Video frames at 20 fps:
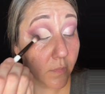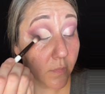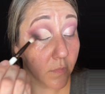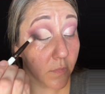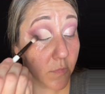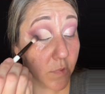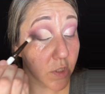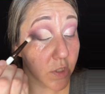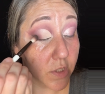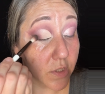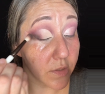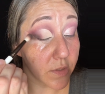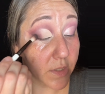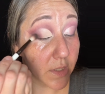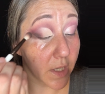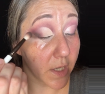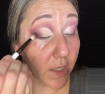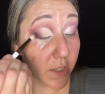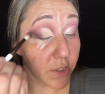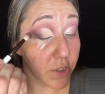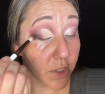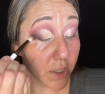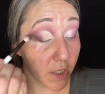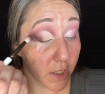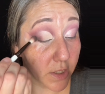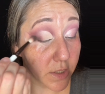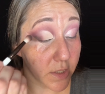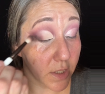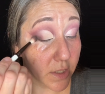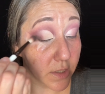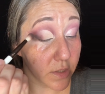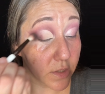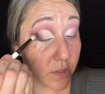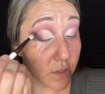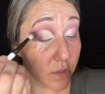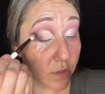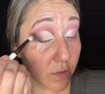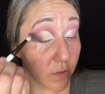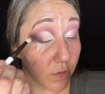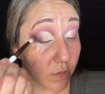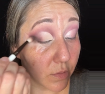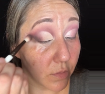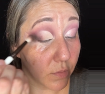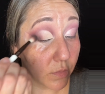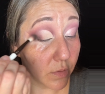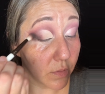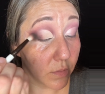Just using that enchanted dust to